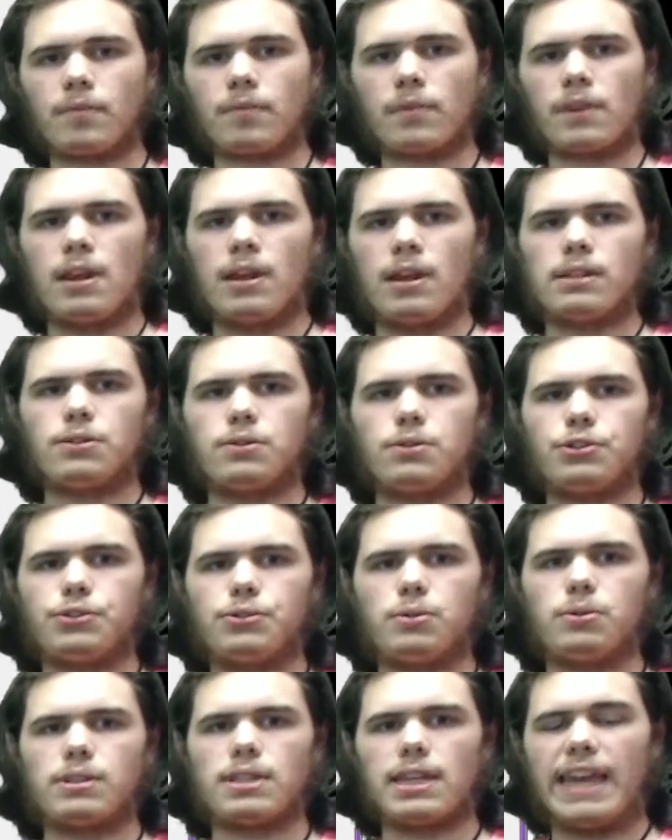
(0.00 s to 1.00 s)
To
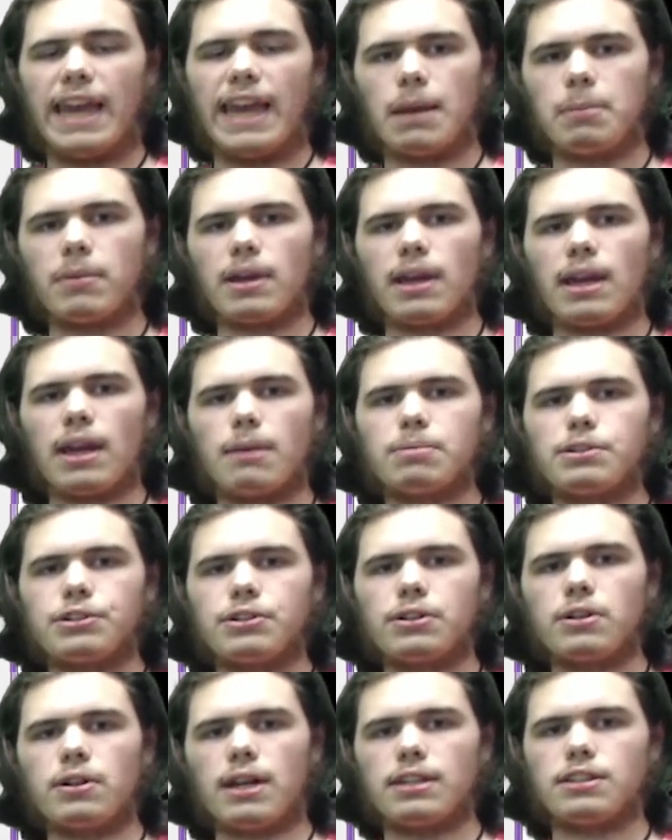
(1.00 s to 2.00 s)
choose a game
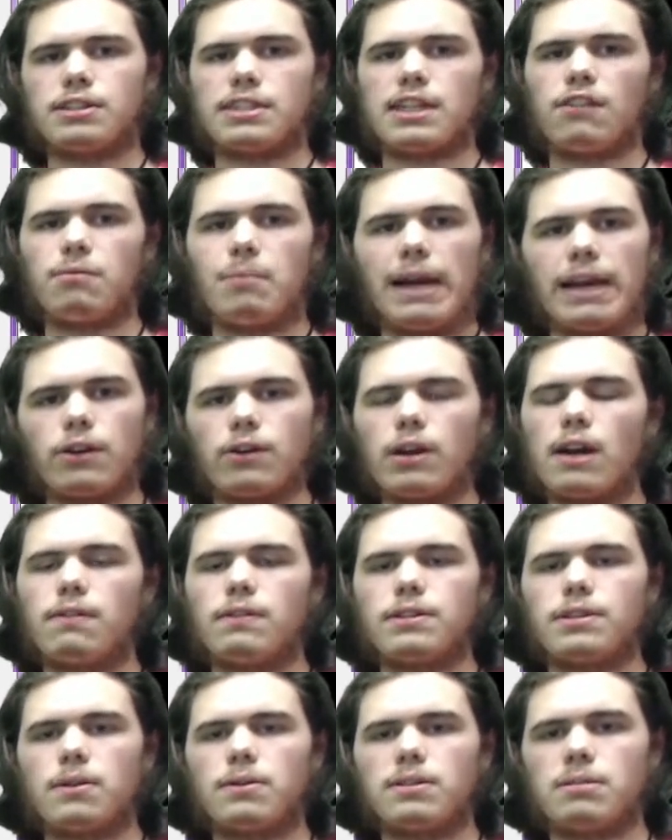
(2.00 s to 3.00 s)
capture, I just have Minecraft
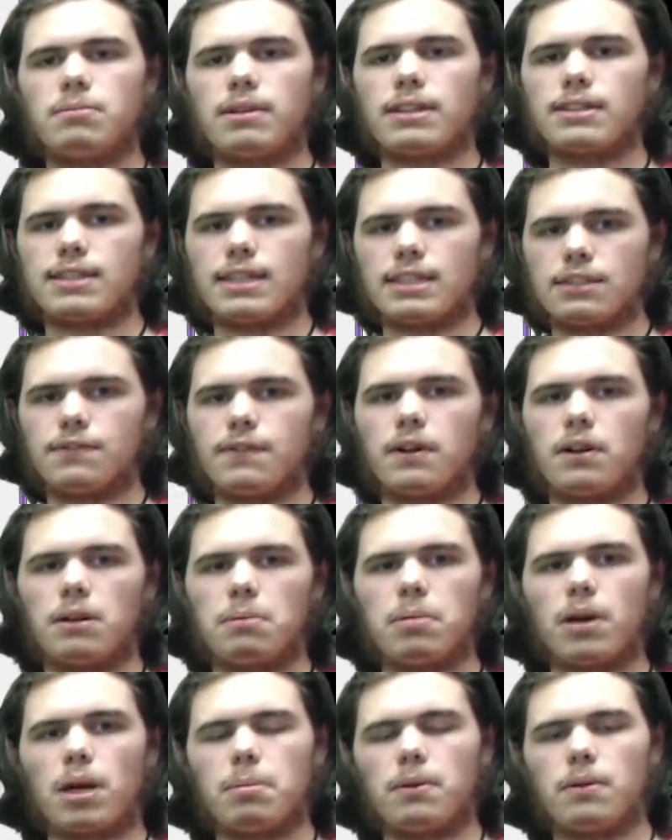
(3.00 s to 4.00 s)
chosen because that's a fairly
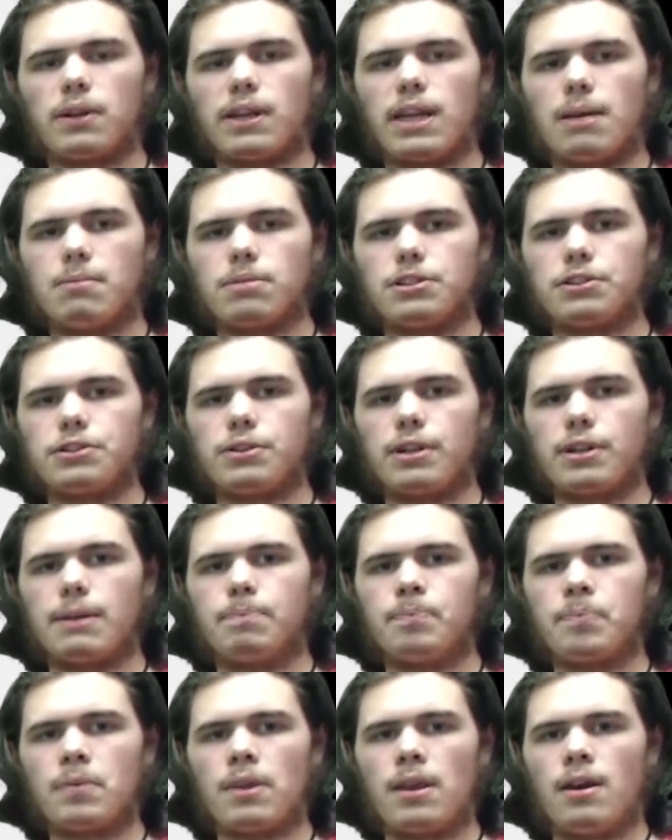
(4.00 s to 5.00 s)
popular game to stream.
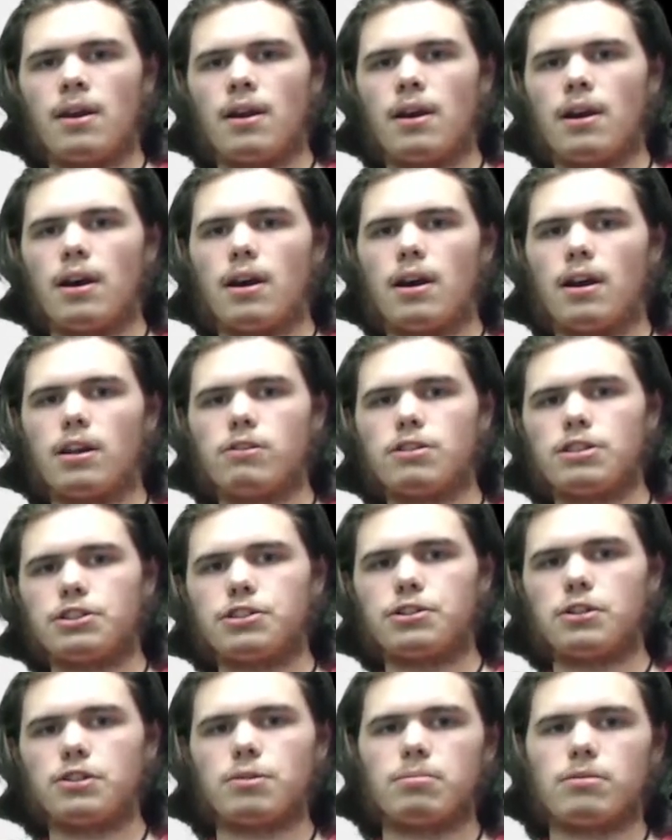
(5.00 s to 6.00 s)
You just
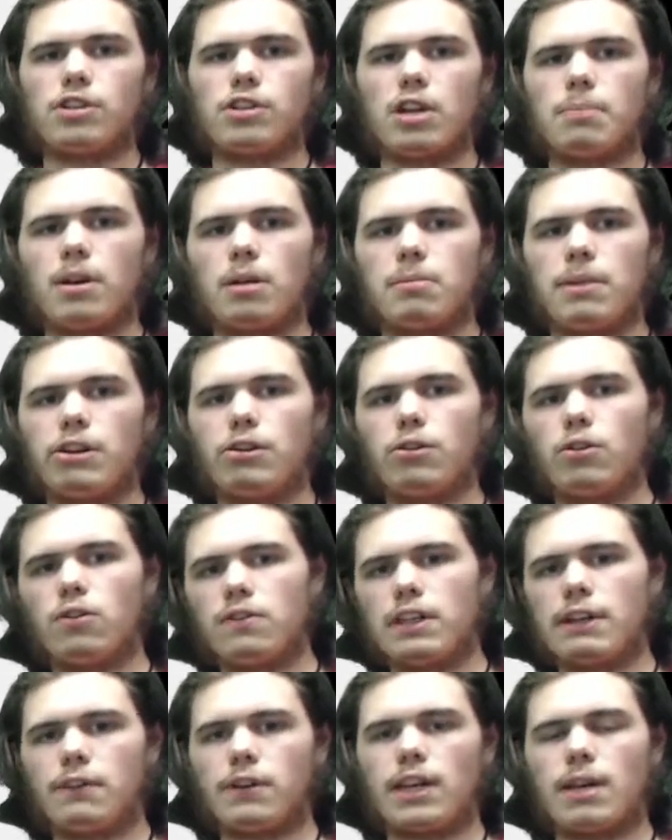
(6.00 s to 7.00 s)
choose from the drop-down menu of the
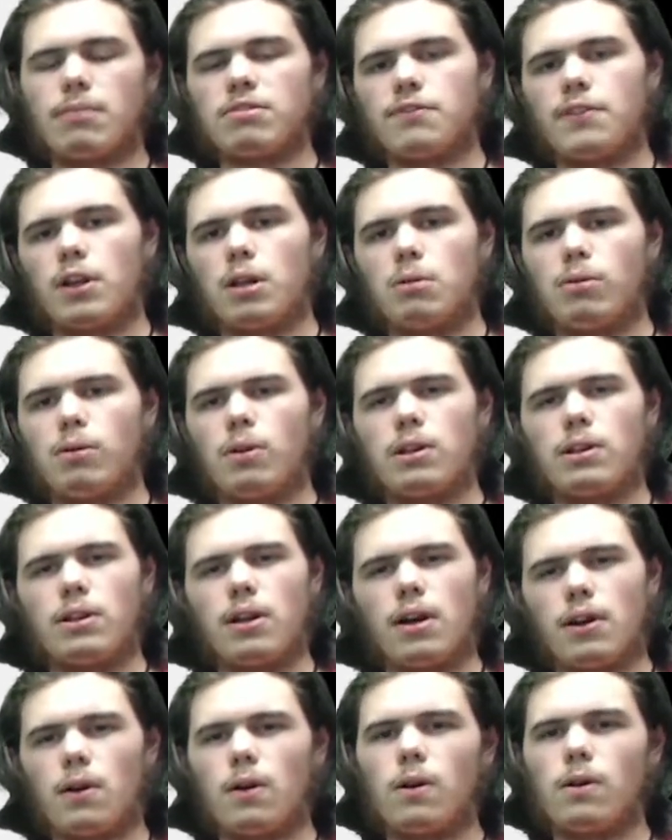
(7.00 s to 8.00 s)
different games available.
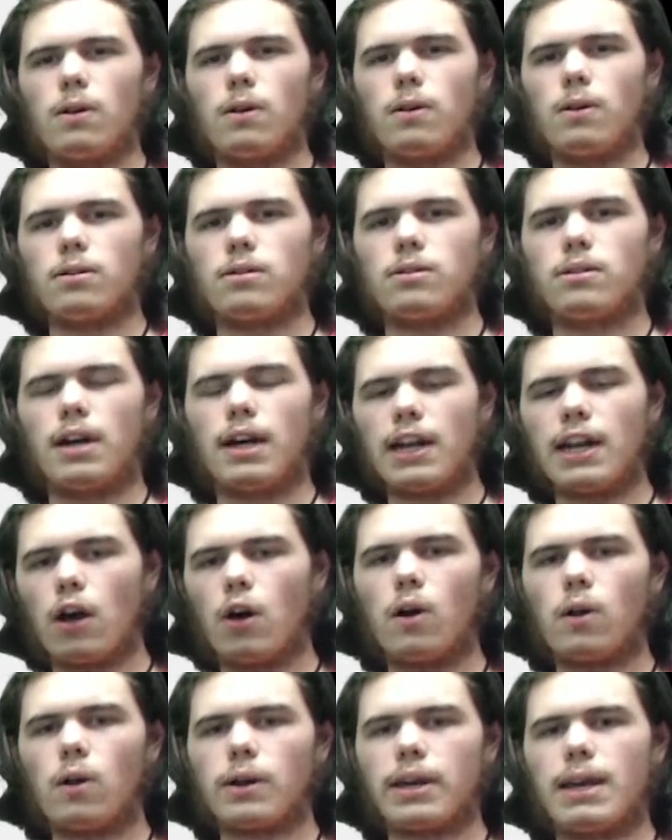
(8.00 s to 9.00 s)
Not
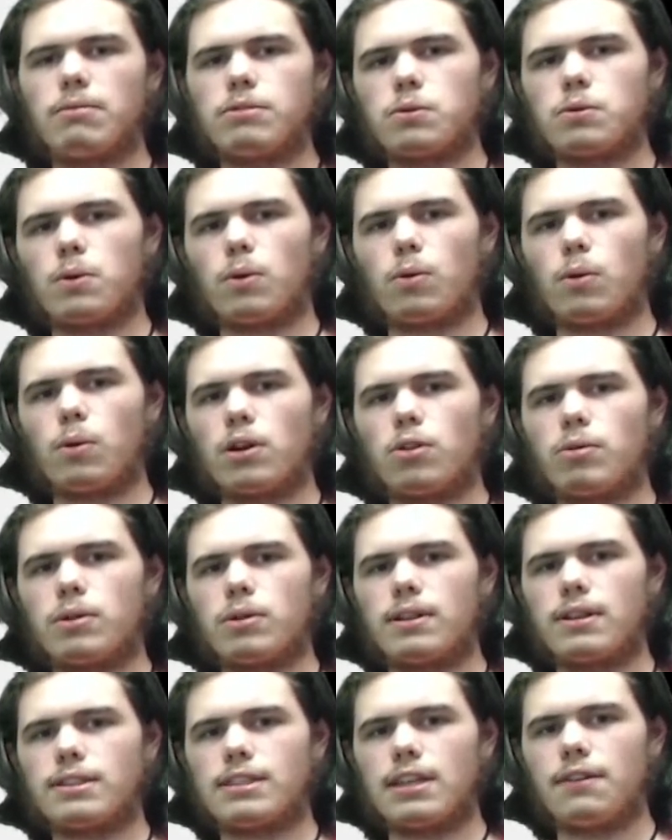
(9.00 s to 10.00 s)
all games will work with
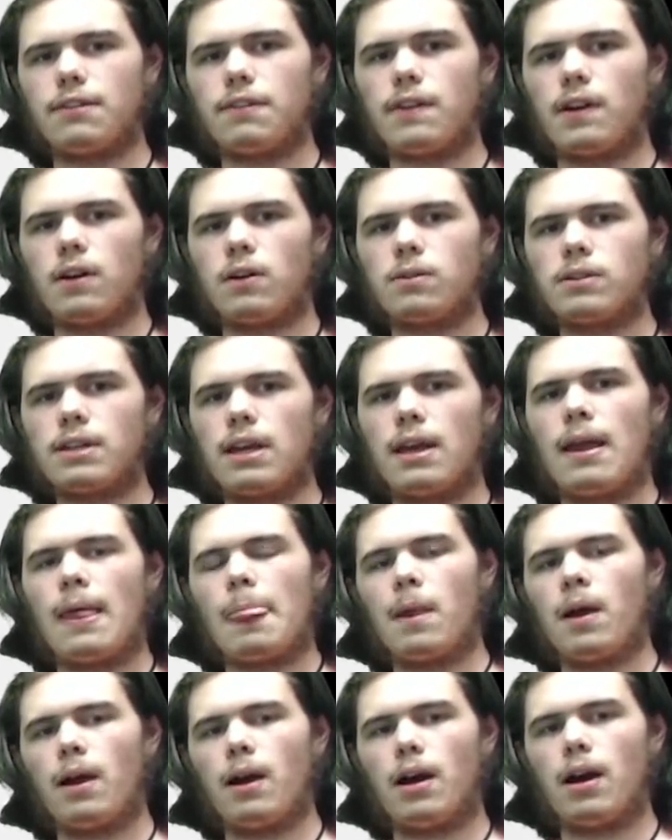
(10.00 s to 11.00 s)
this, I've found,
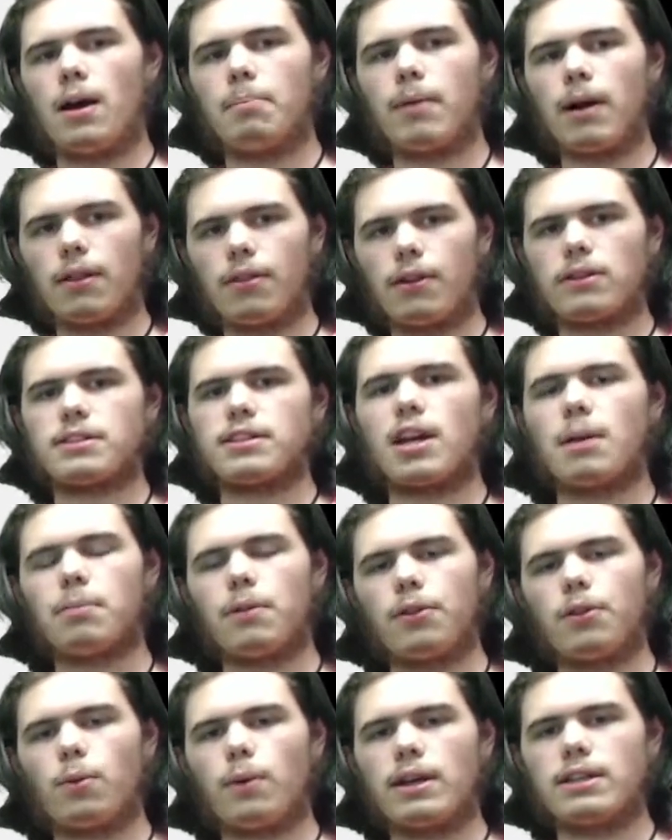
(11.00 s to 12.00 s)
but there's a couple other
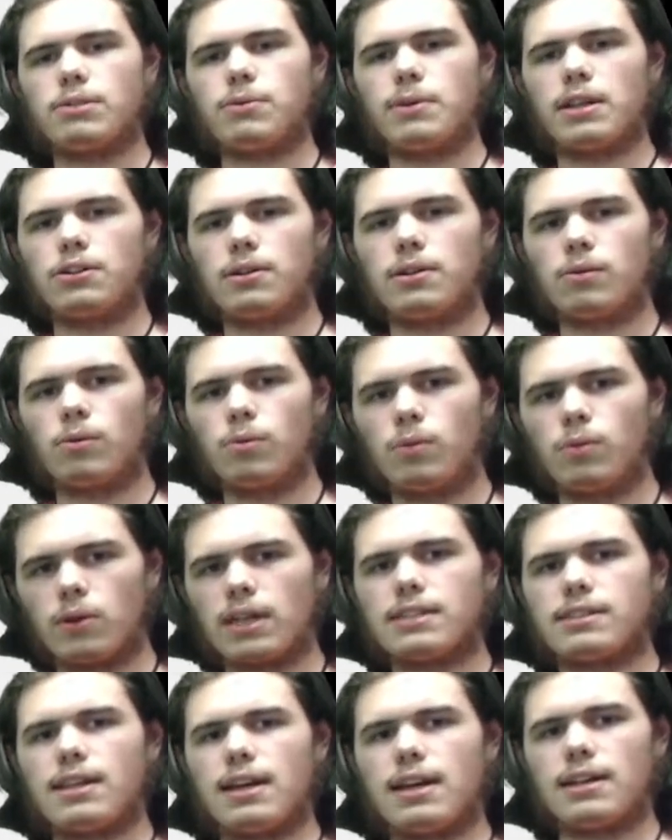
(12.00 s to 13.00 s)
ways we can do it, and we'll get
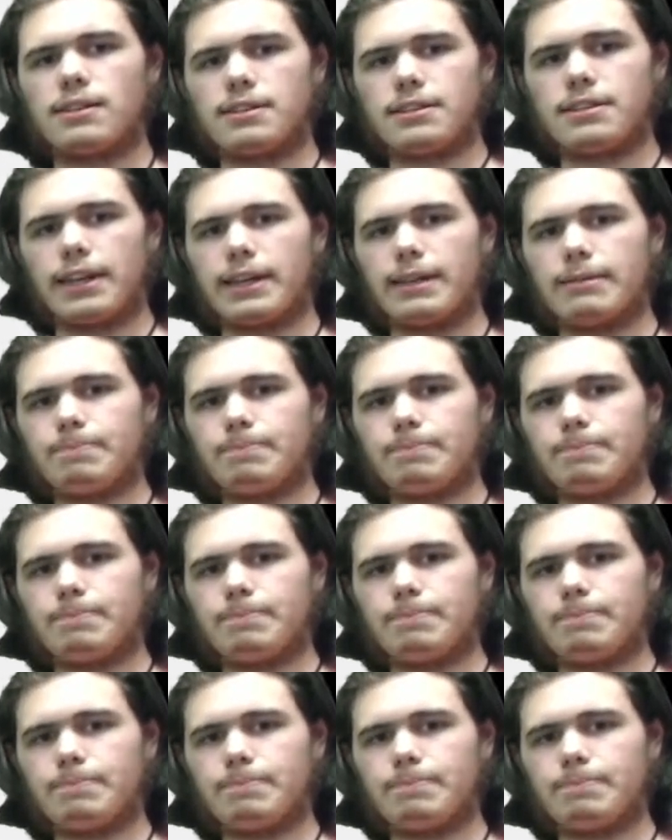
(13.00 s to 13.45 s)
to that in a second.